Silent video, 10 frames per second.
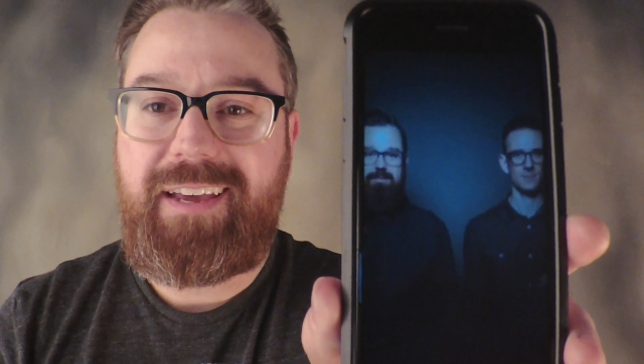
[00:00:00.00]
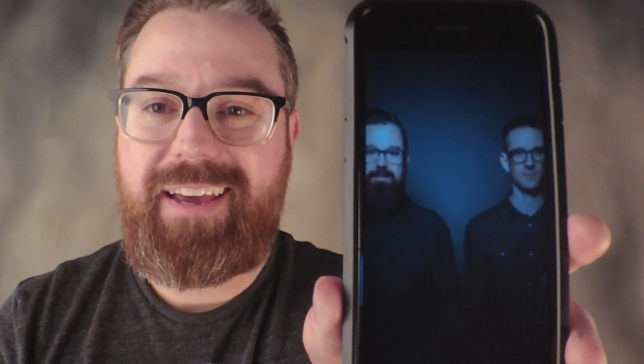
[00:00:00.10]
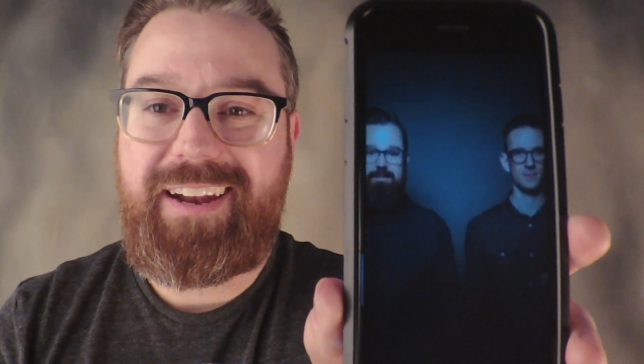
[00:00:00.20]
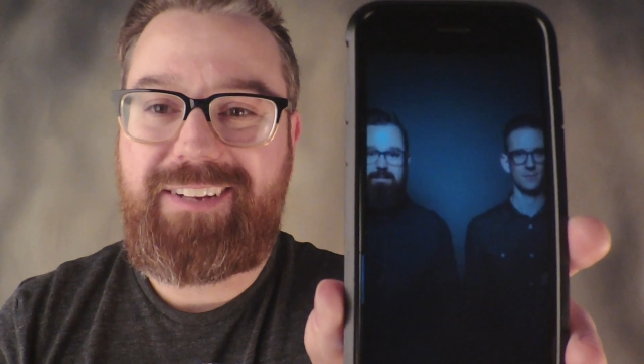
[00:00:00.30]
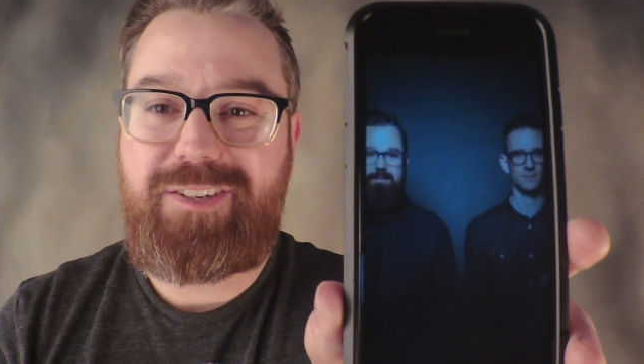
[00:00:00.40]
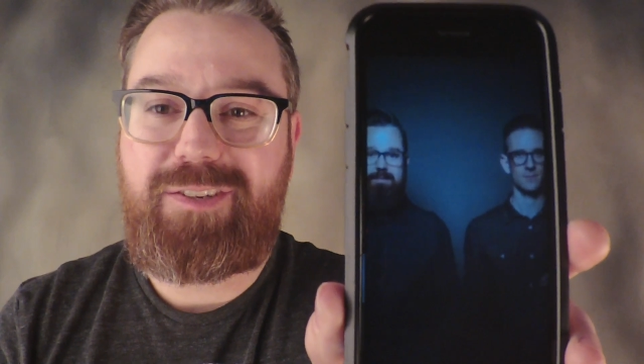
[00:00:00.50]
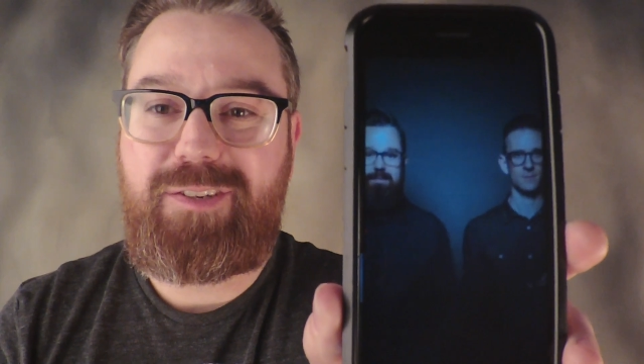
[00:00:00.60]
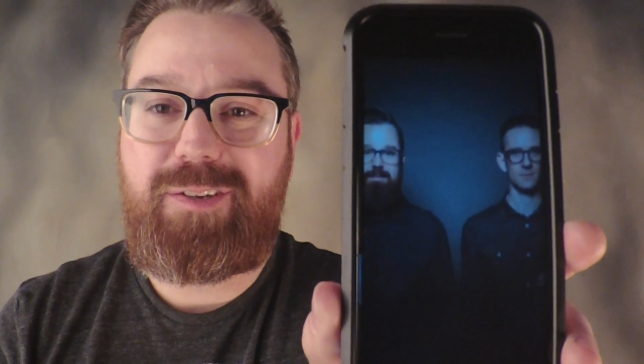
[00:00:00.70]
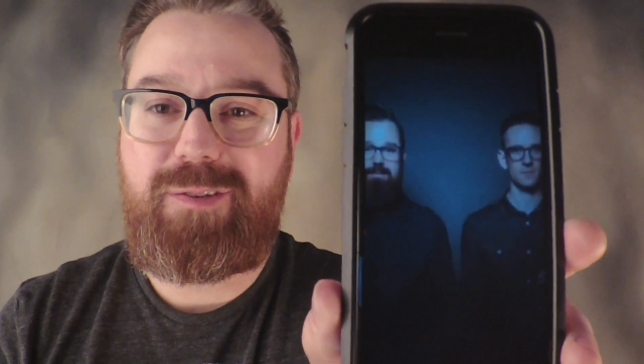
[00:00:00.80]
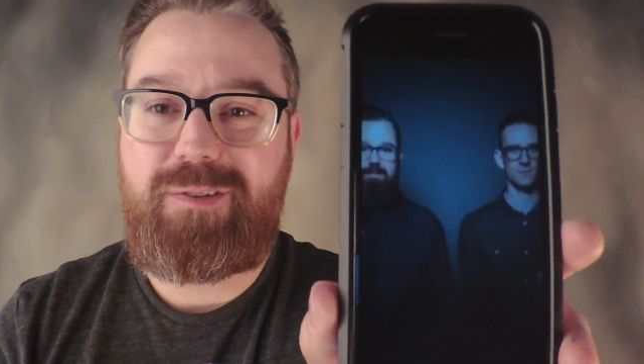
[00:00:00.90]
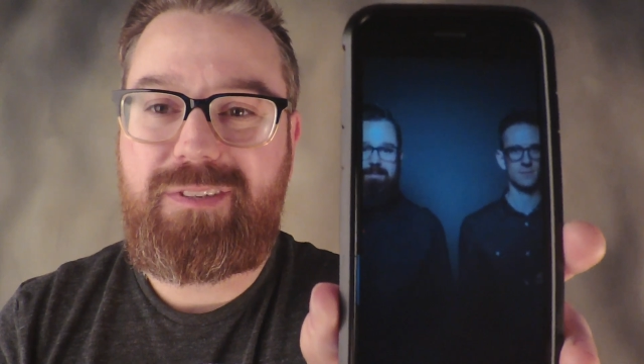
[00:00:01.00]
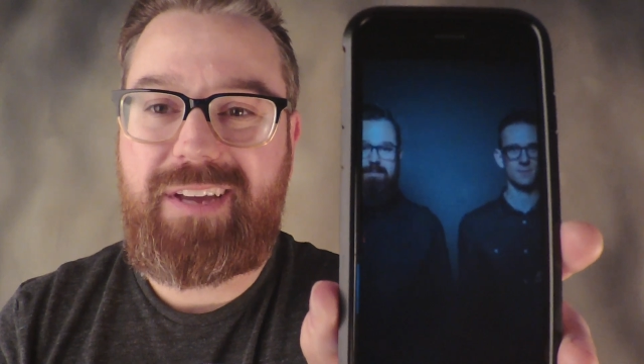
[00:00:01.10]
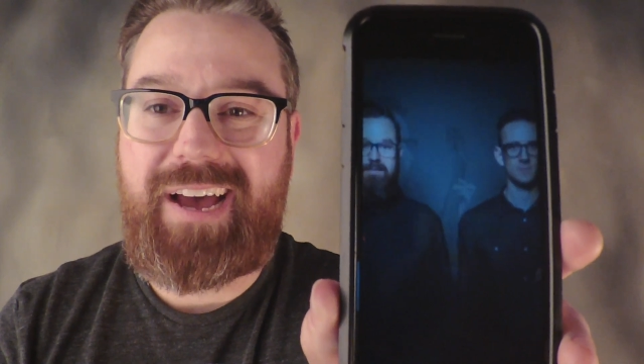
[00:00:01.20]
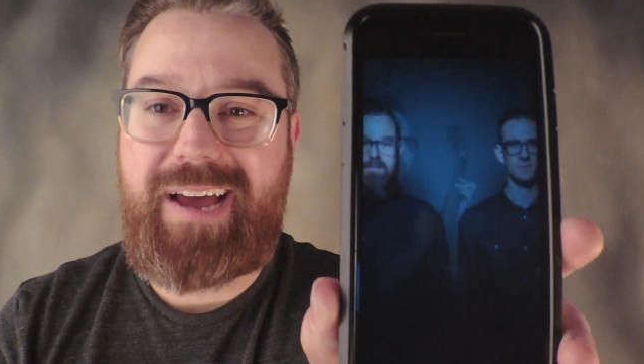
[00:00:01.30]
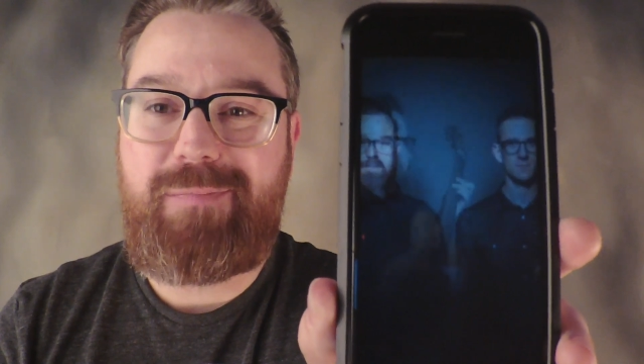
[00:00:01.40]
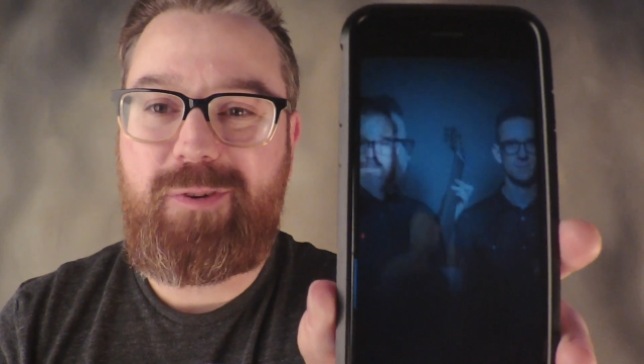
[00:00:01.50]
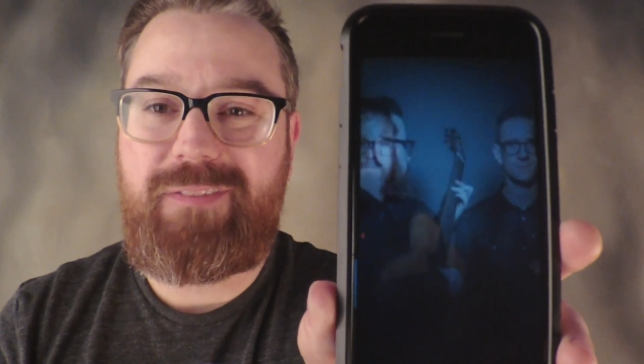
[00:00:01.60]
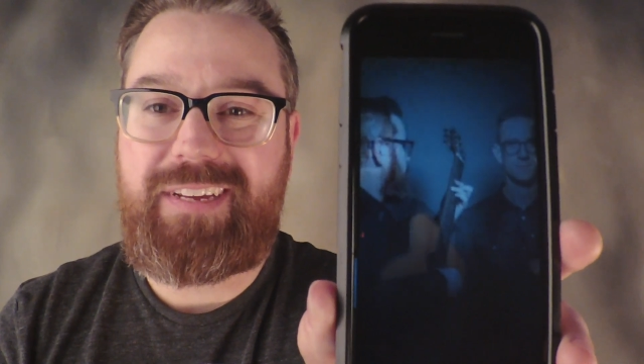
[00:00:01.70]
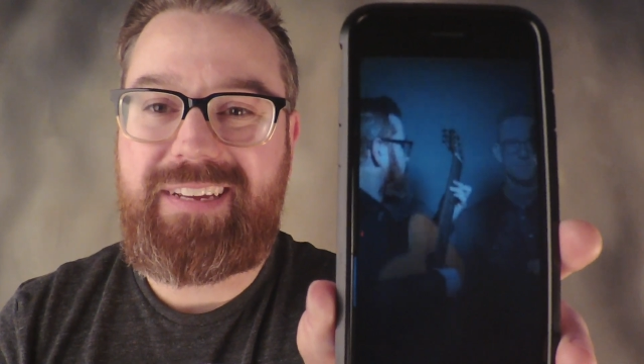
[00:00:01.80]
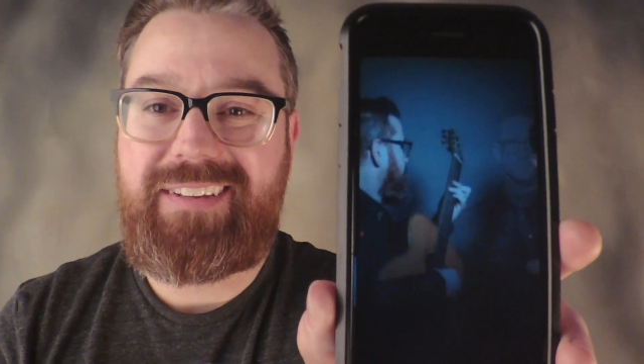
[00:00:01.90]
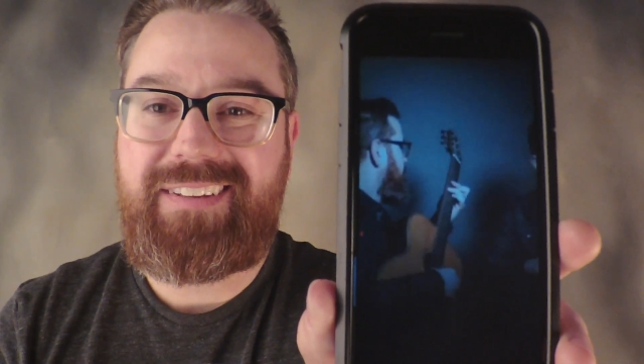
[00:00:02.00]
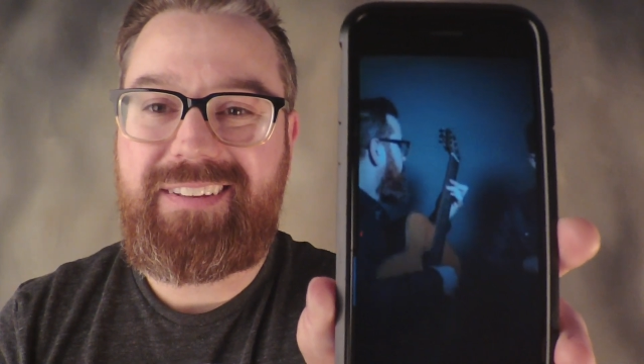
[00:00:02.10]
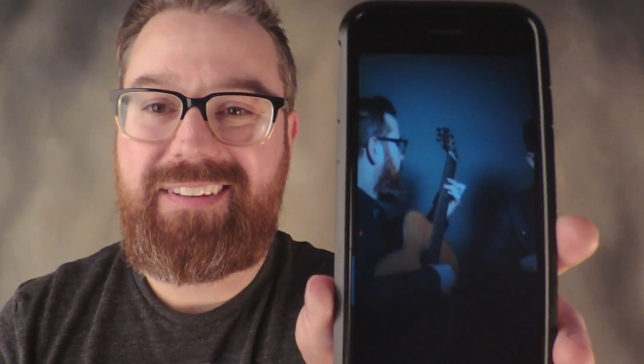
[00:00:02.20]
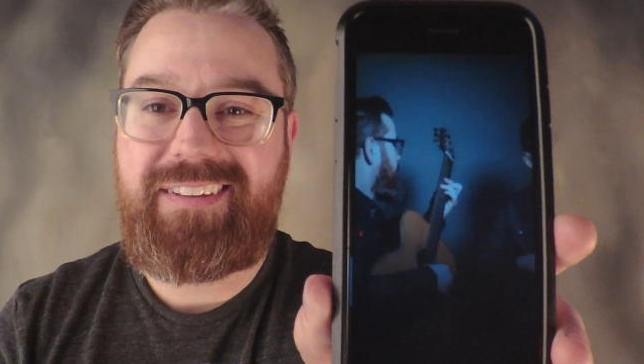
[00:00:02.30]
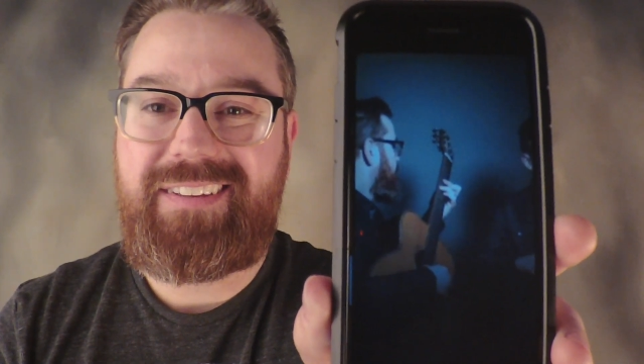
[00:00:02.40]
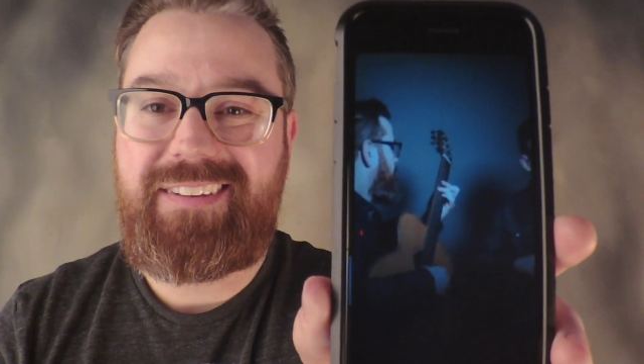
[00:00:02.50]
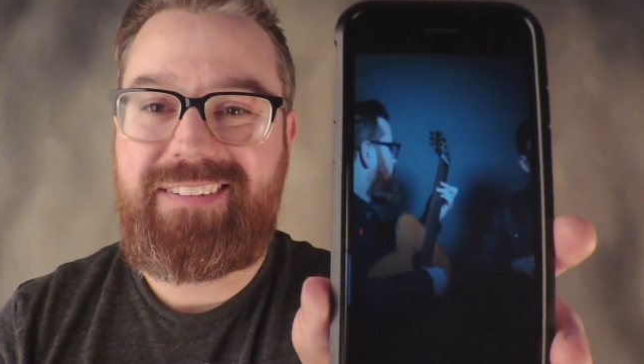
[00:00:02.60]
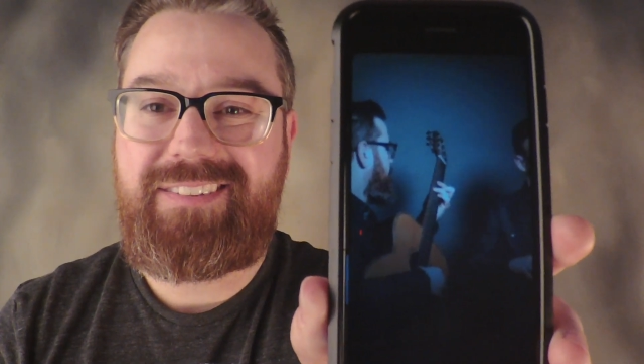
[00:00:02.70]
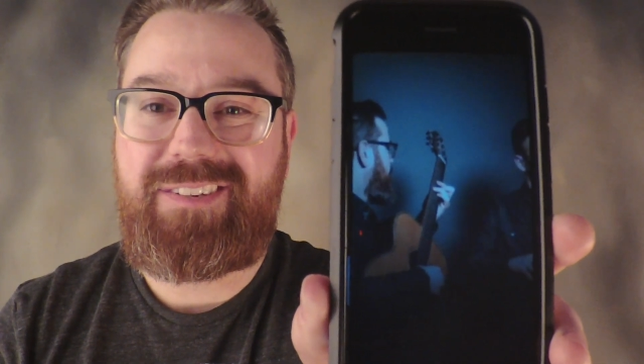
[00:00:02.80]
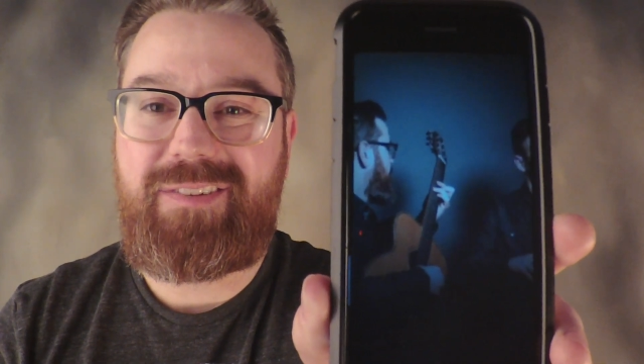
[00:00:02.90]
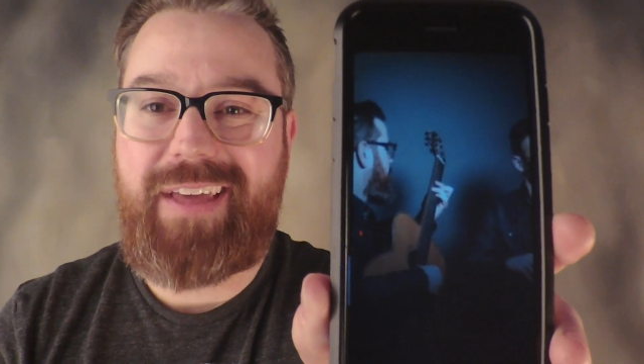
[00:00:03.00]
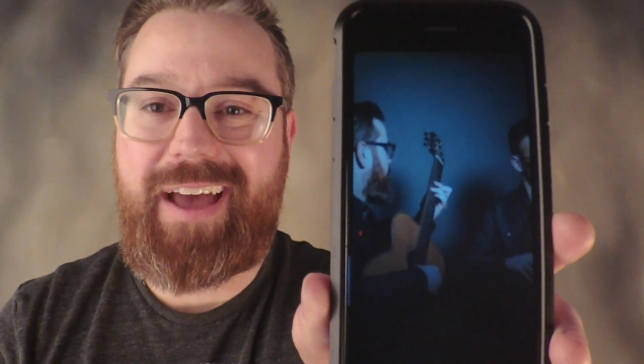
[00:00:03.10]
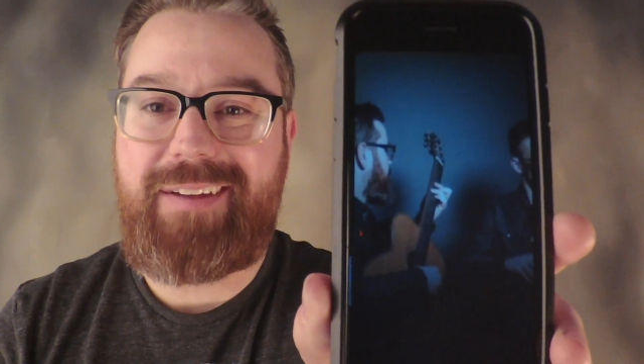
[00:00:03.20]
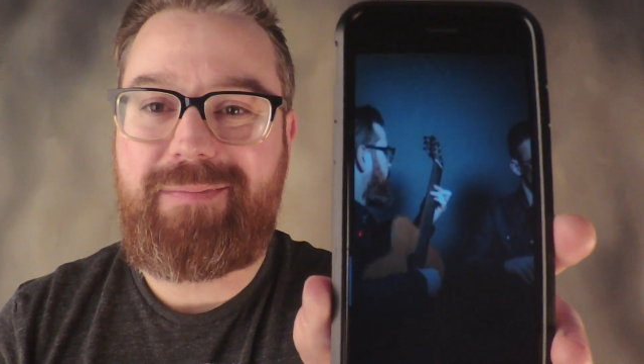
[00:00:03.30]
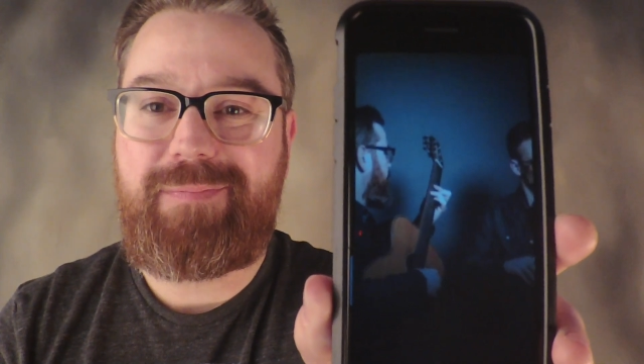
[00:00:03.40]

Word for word: and I just used iMovie to do that.